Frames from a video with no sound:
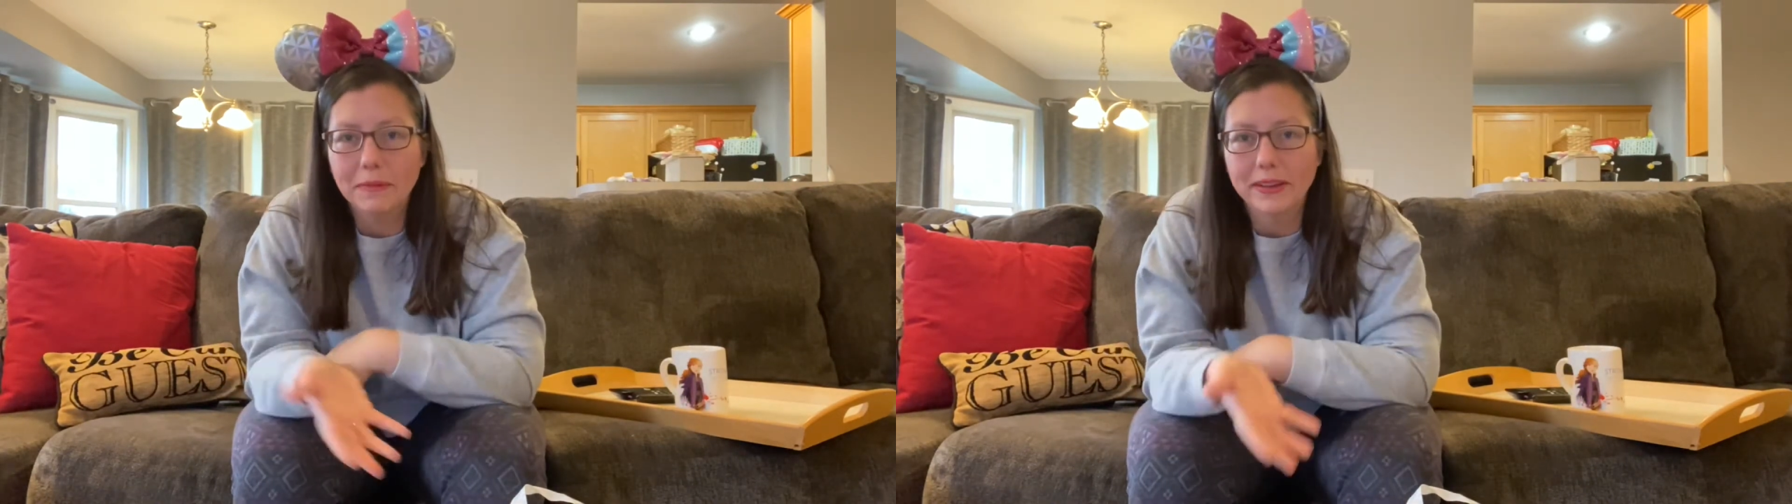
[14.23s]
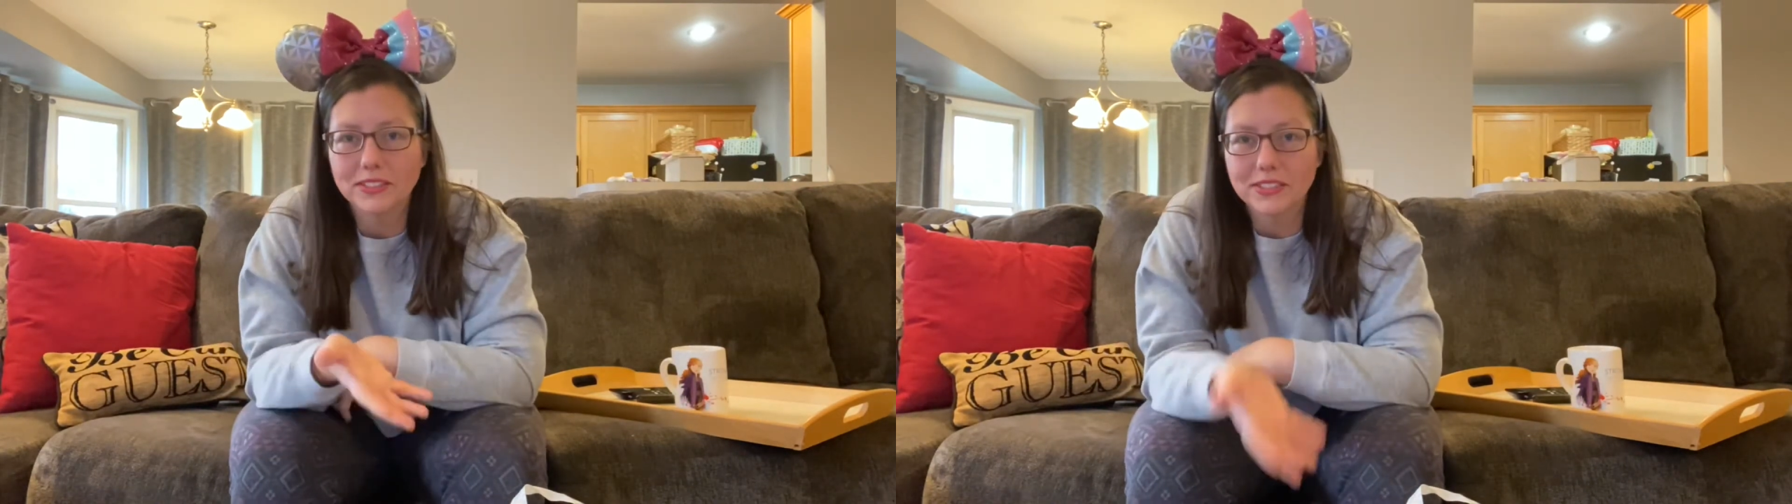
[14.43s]

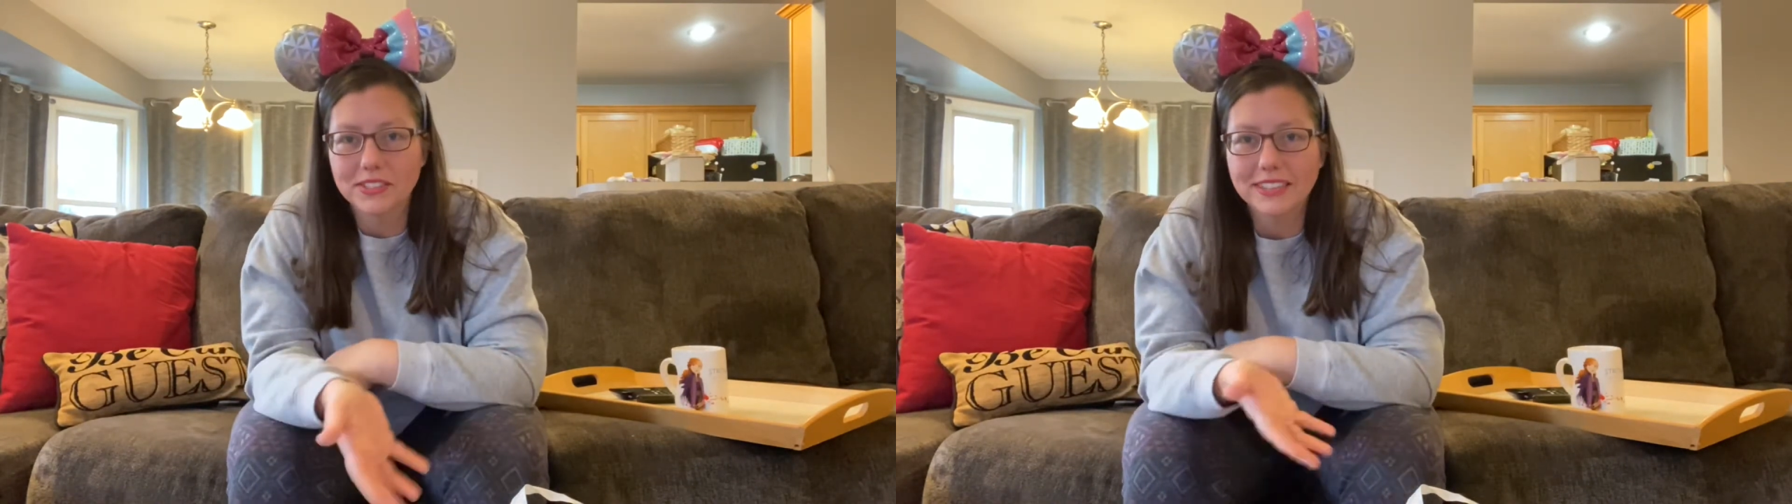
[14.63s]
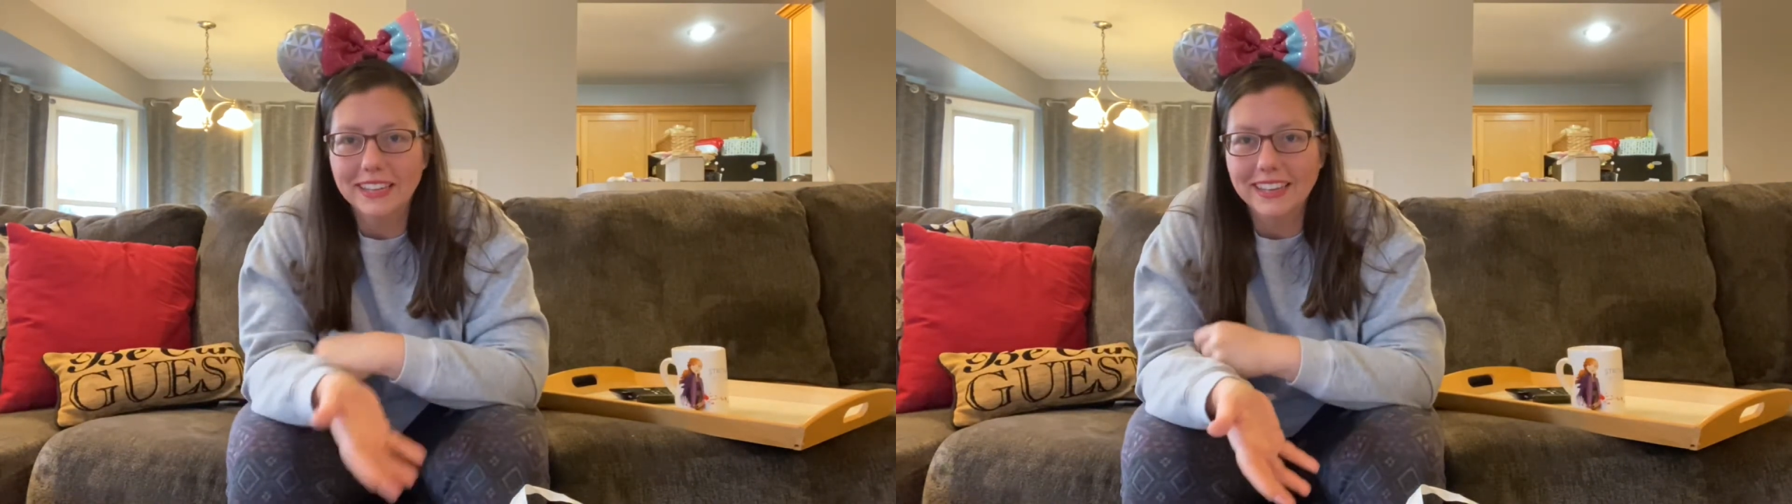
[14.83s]
because it's
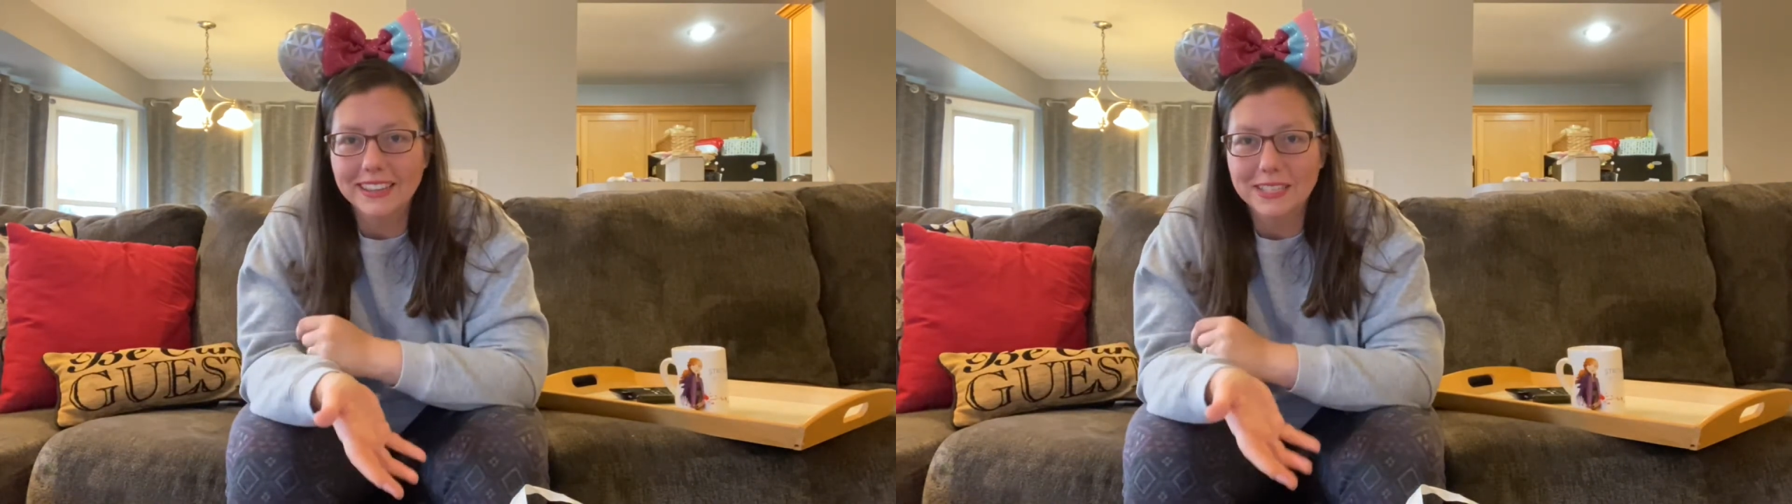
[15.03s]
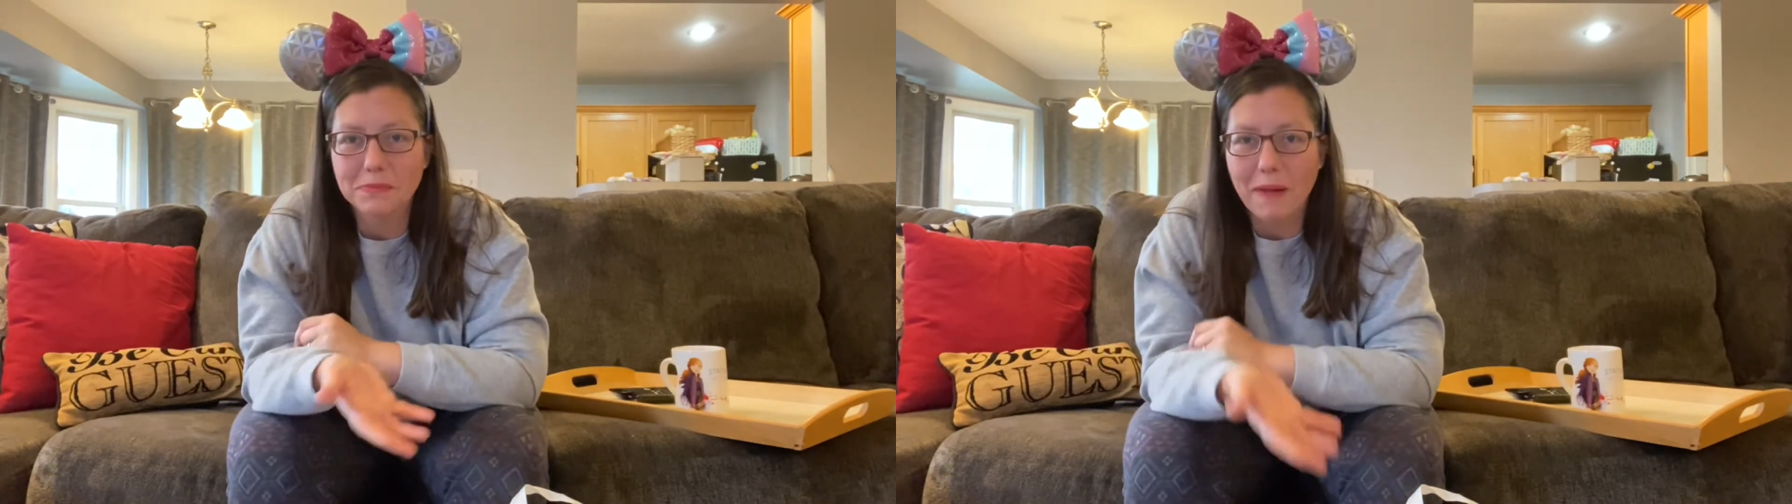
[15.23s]
sitting in
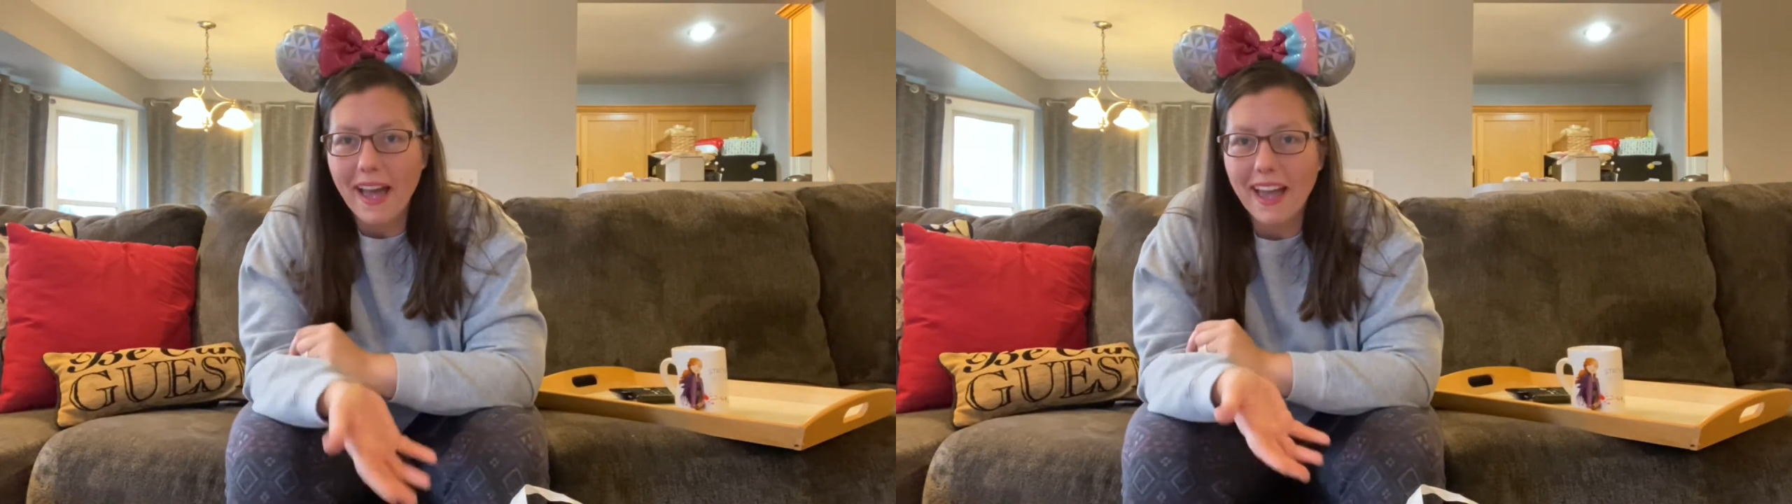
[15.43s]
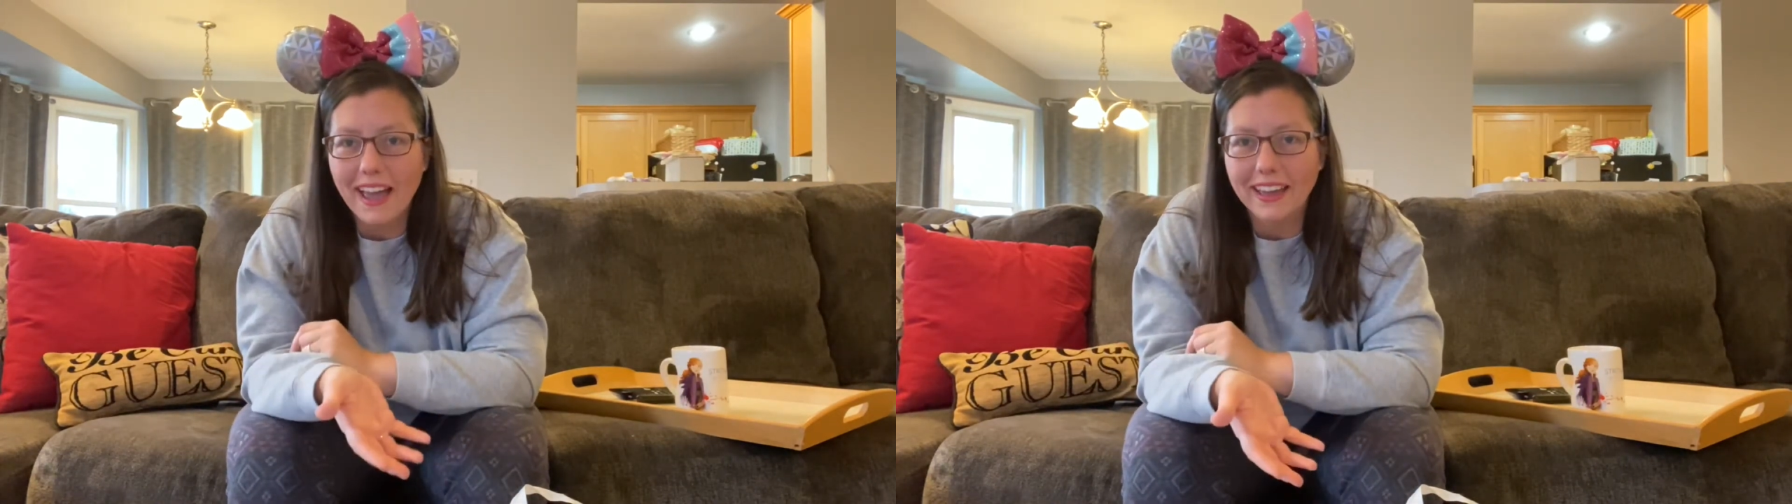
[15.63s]
this
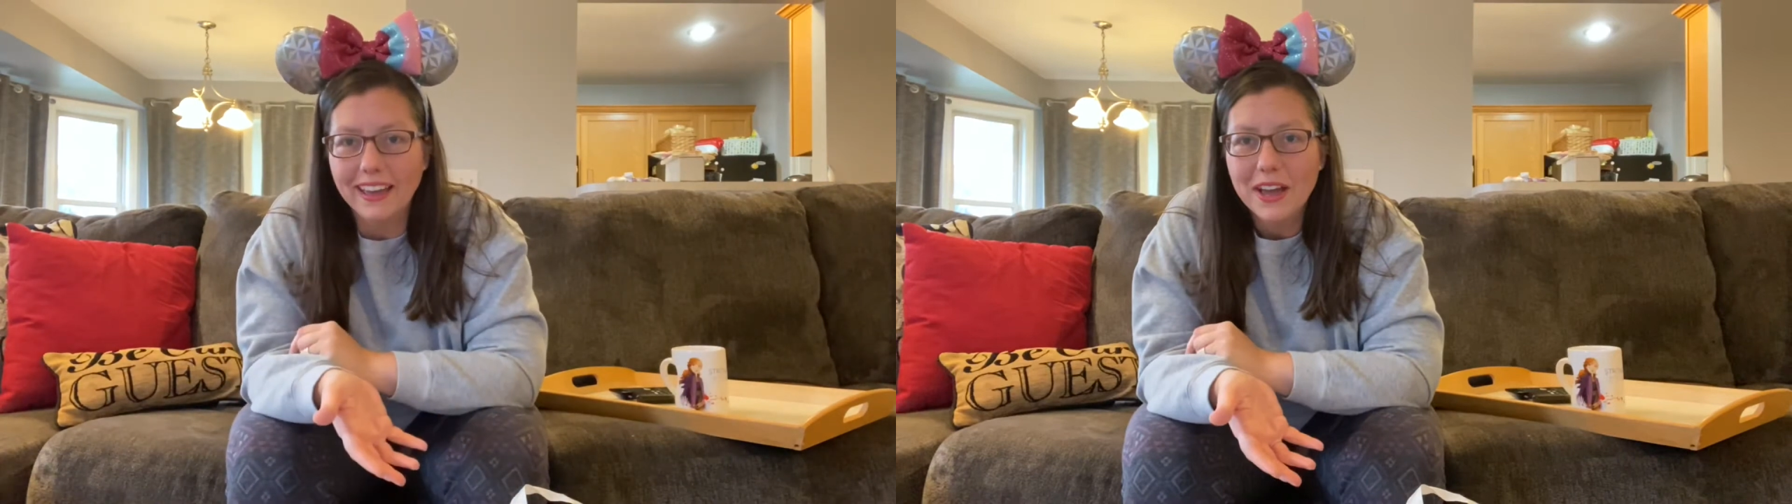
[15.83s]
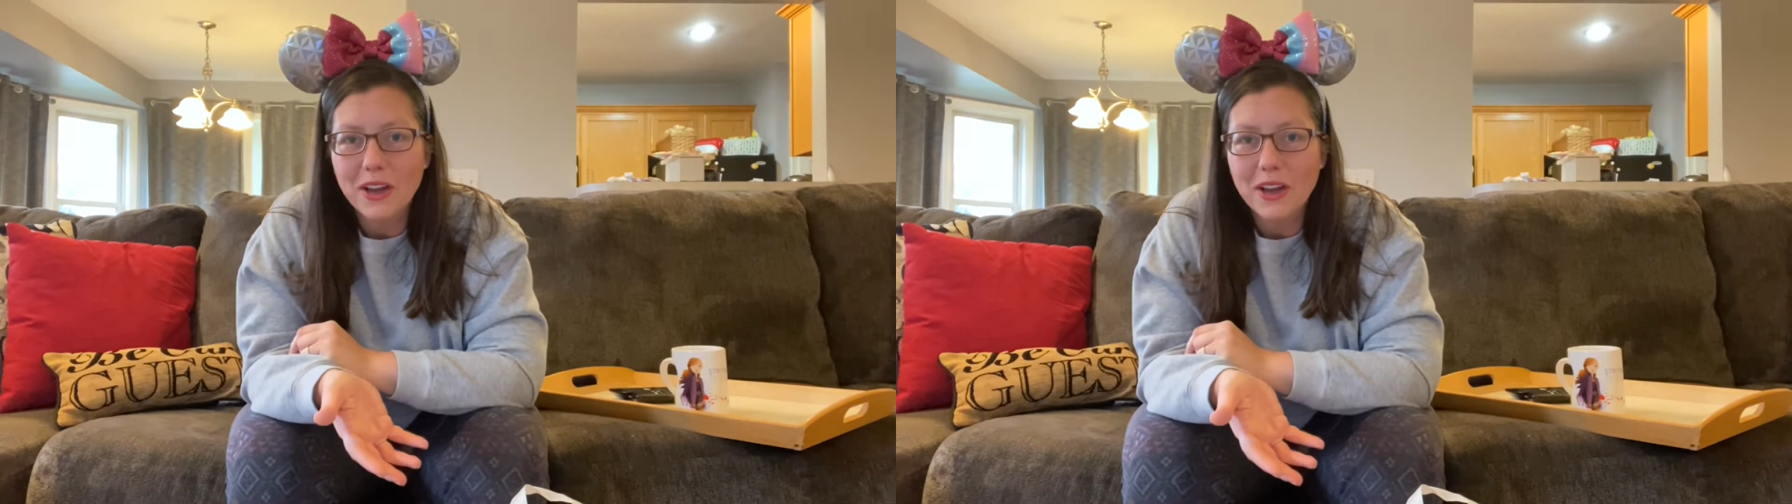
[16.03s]
bag,